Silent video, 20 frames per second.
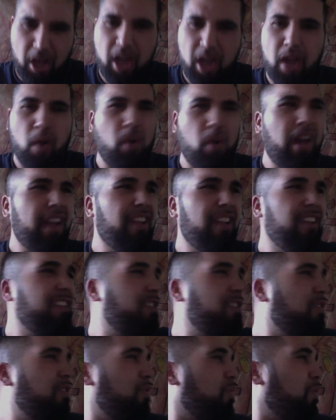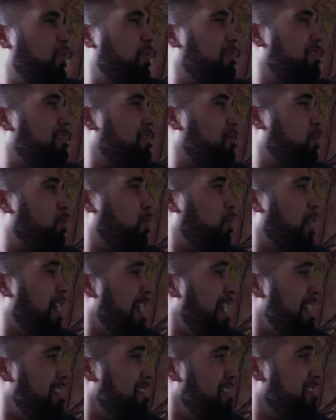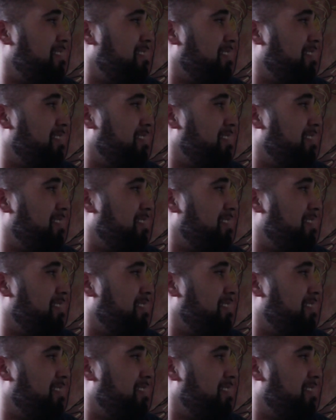What? Why is